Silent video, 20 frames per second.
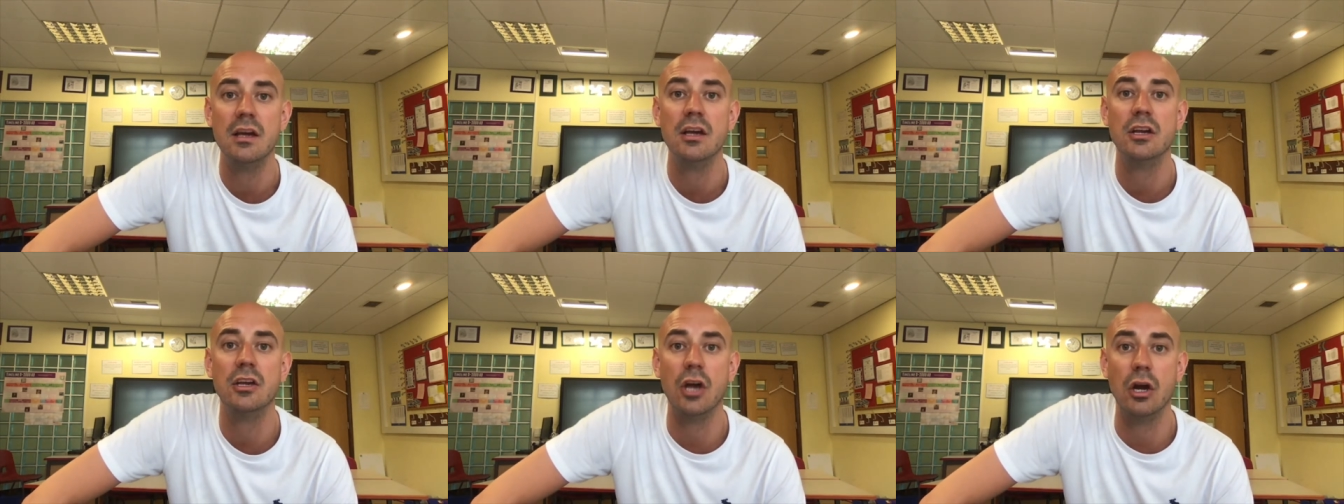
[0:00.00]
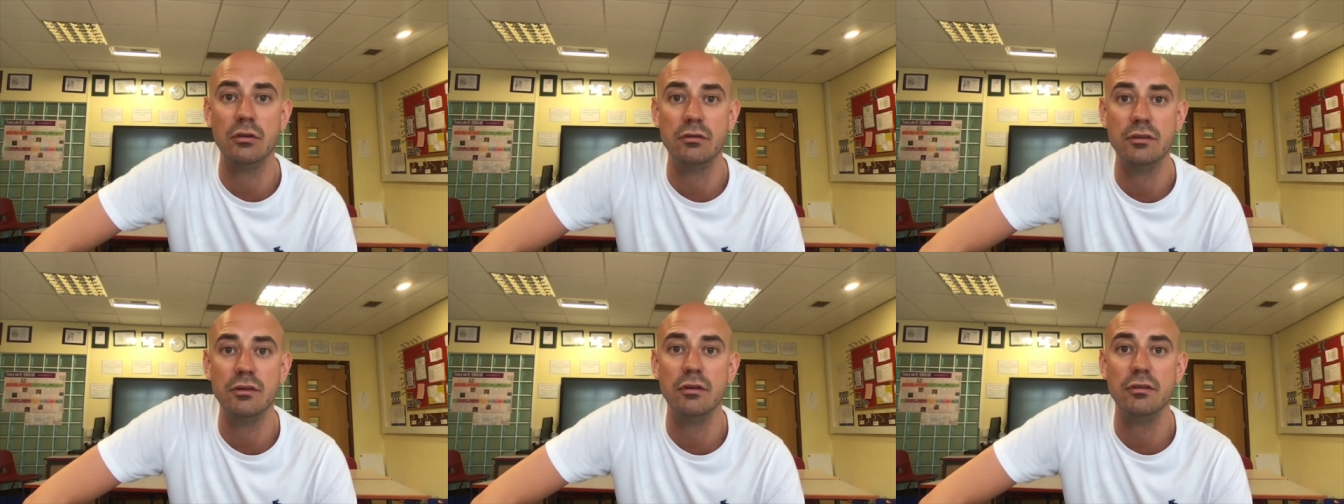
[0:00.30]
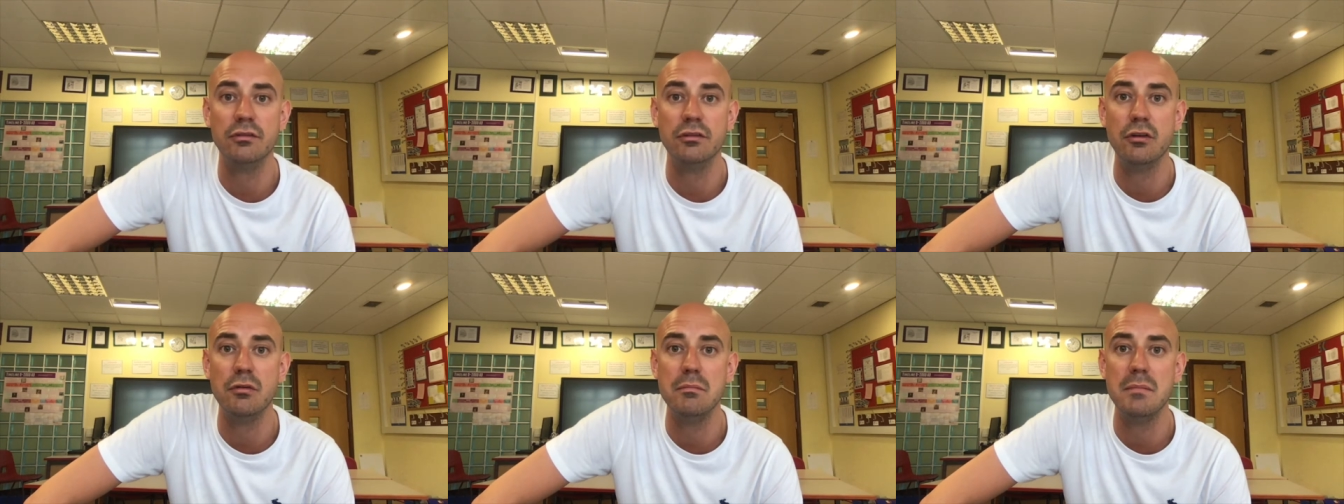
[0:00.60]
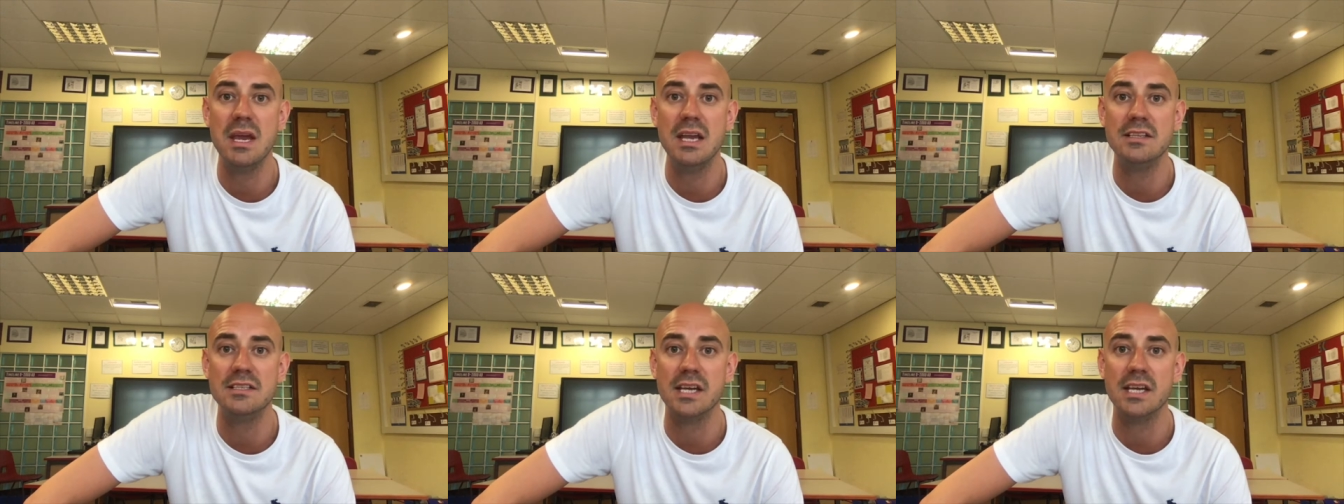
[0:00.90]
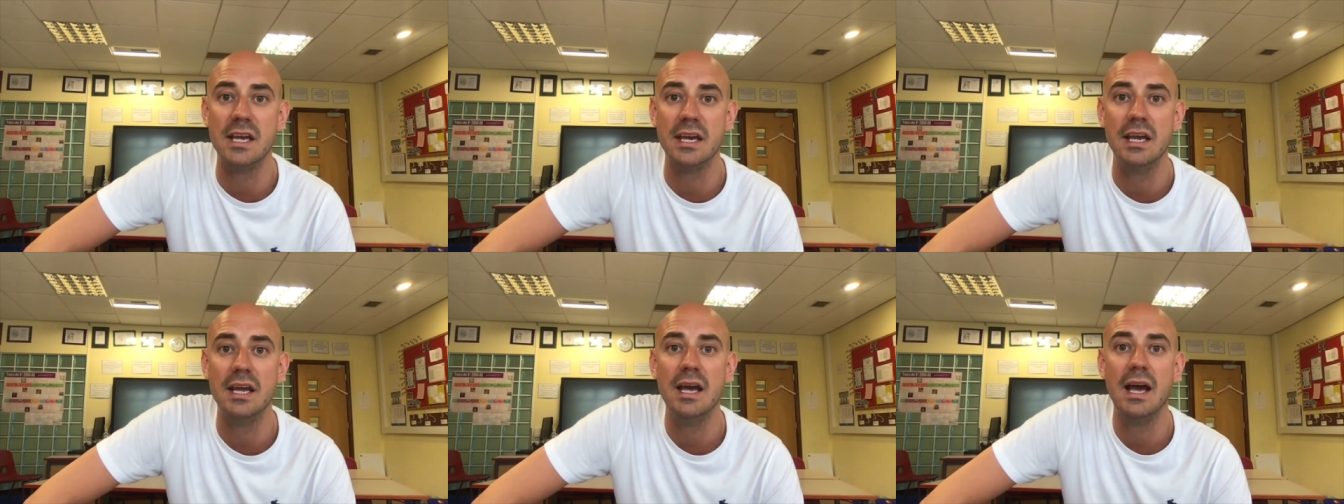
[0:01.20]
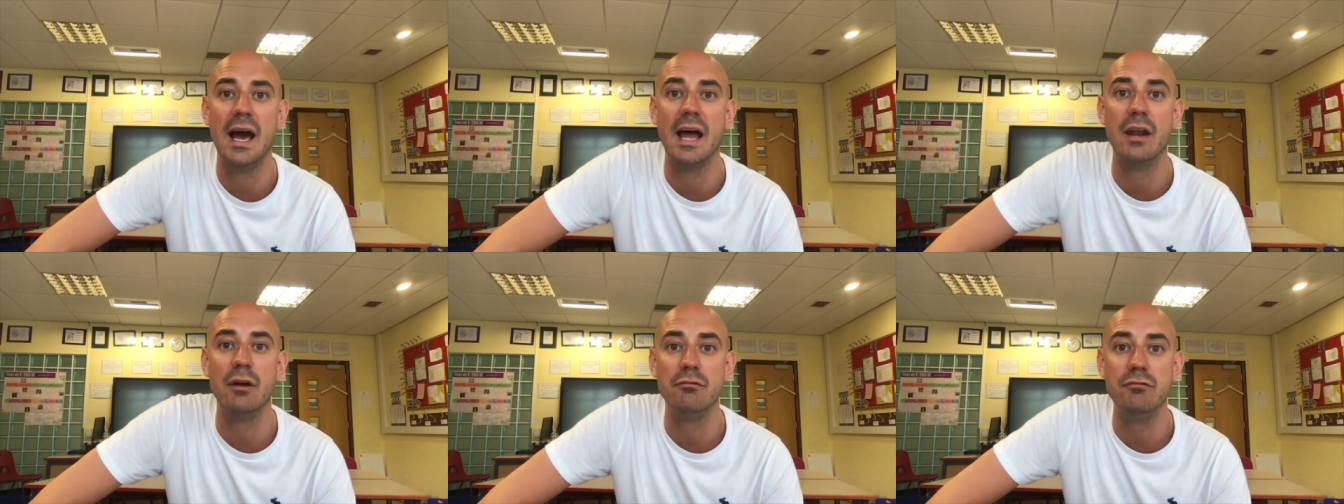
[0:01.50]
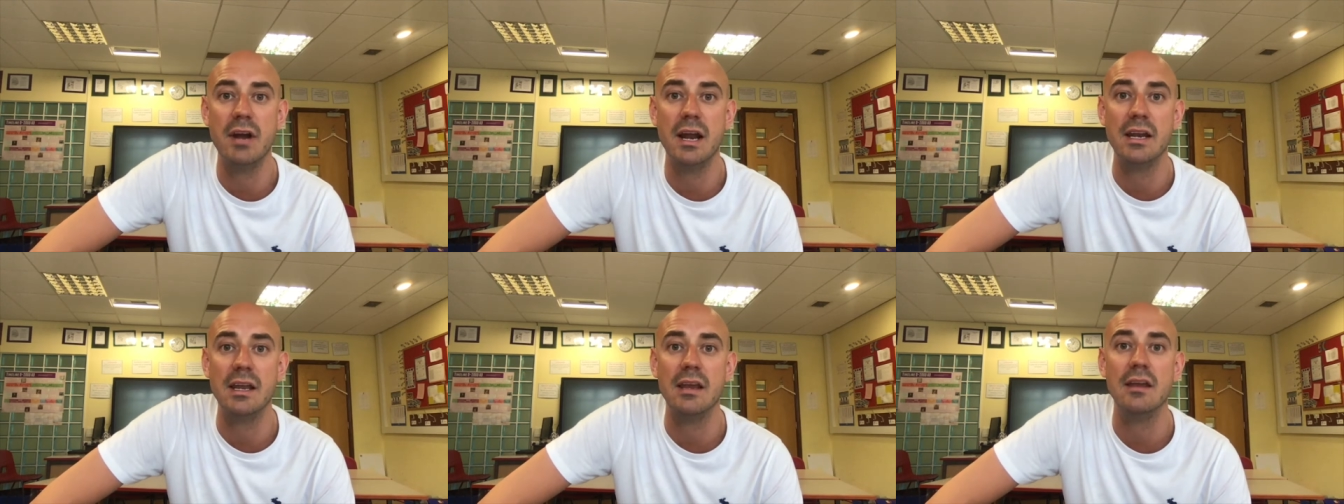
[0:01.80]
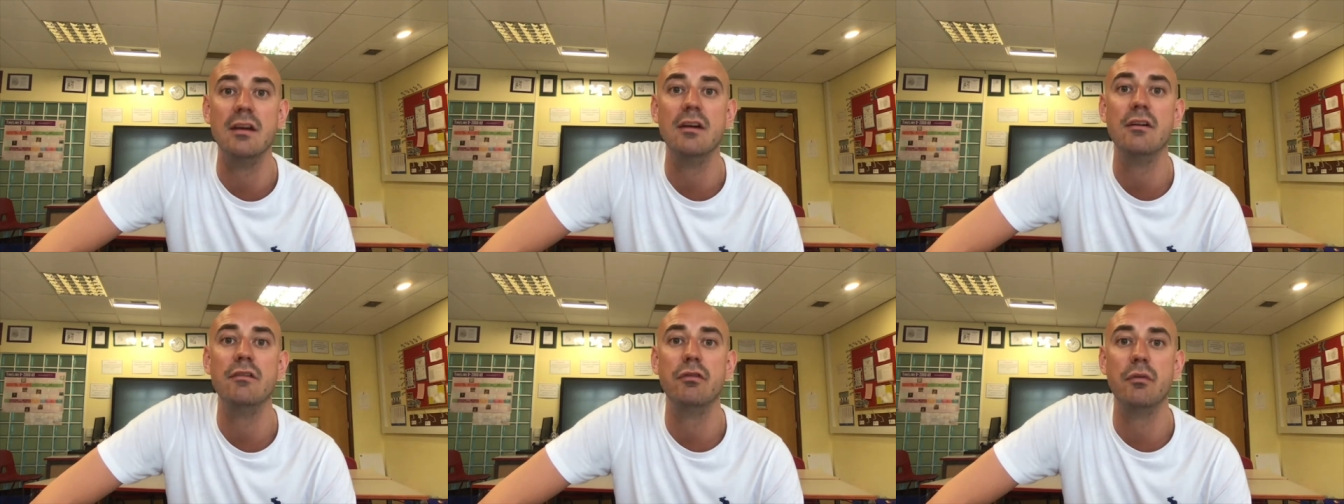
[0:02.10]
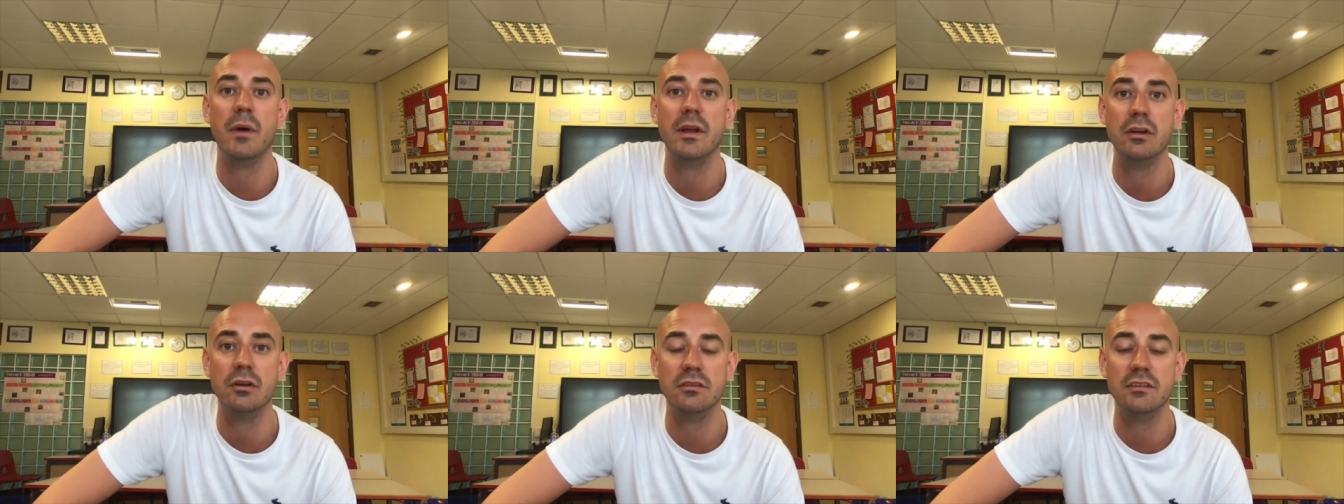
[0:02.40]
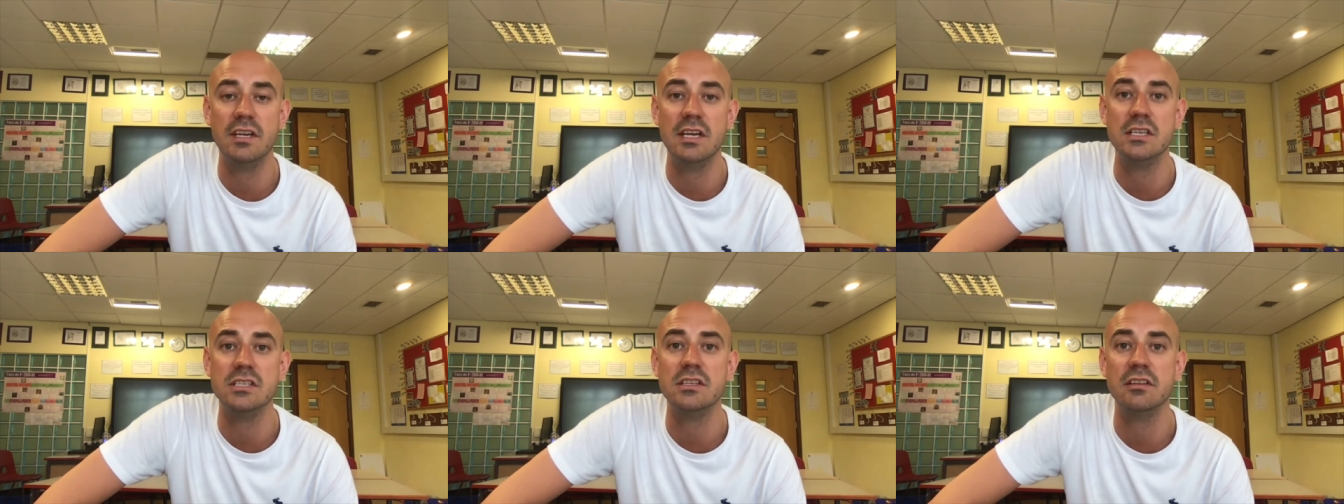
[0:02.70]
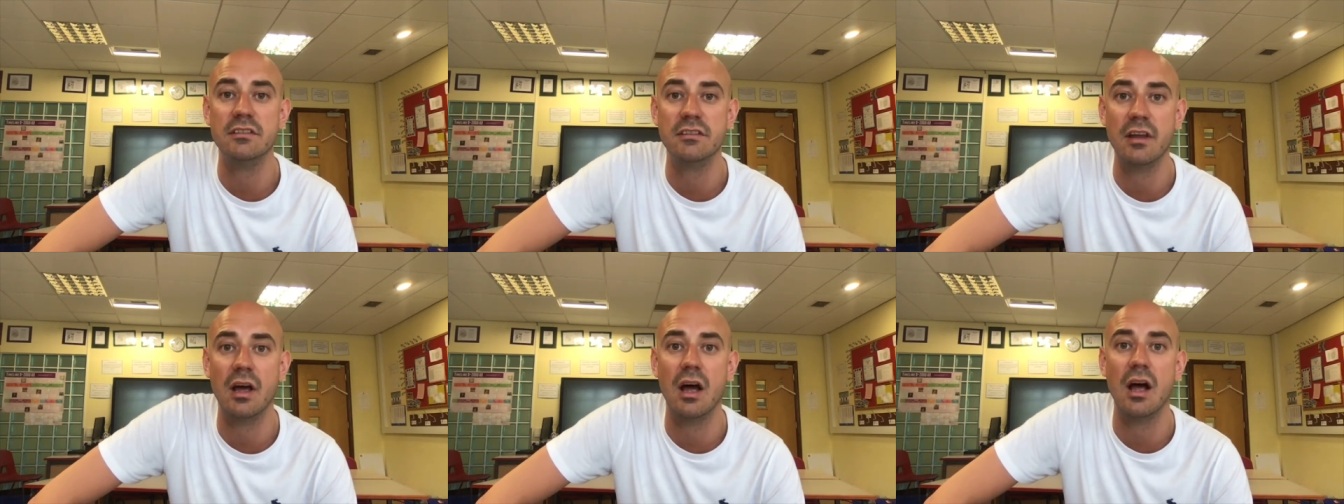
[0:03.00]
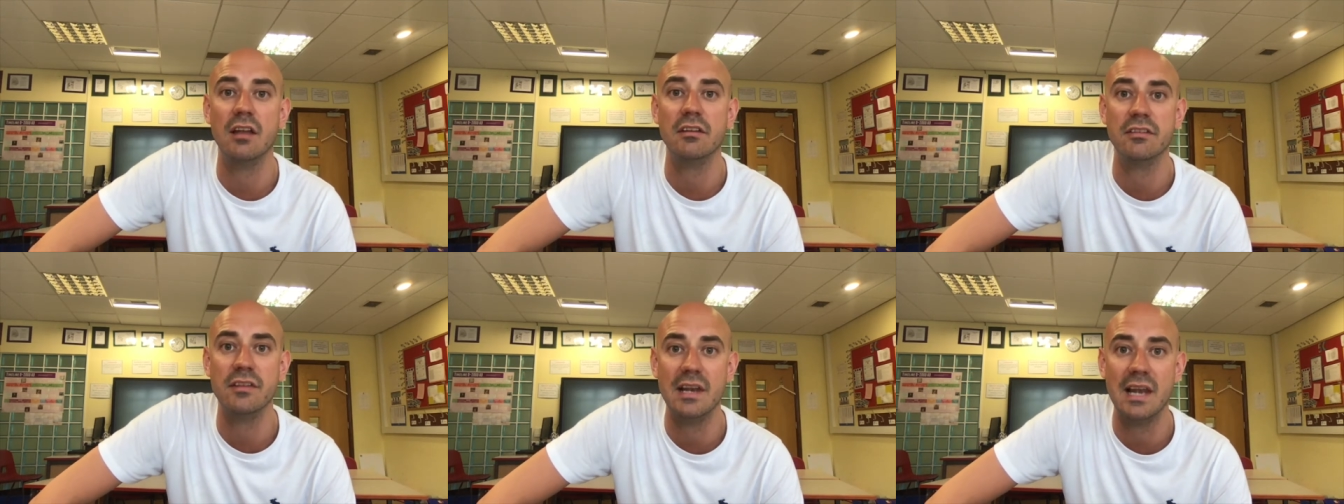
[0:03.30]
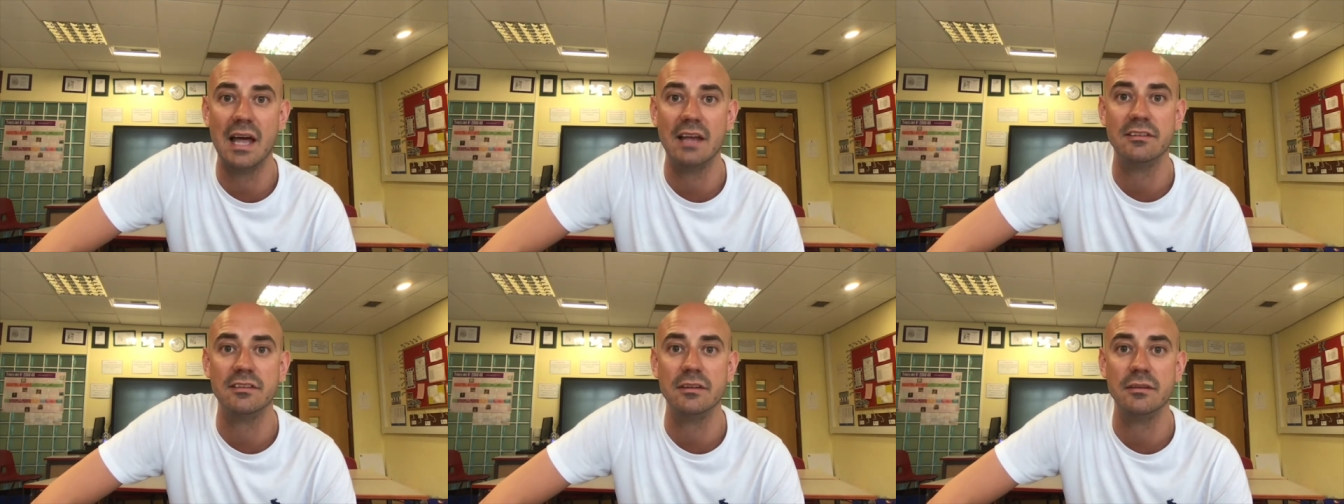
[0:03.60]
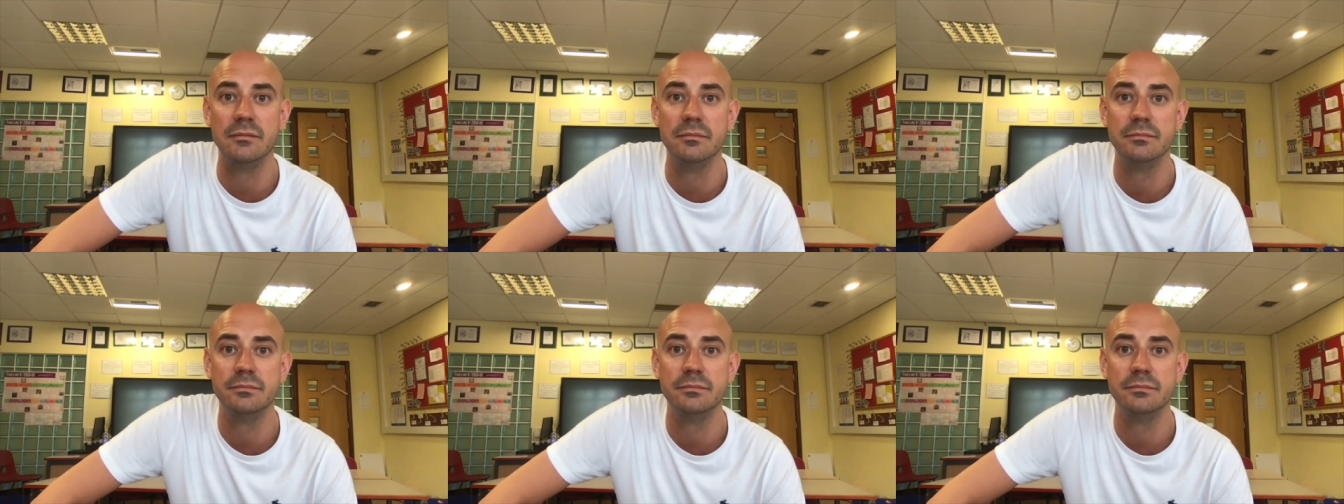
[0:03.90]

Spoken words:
go to your Zoom meeting, and are ready for when your teacher starts the lesson.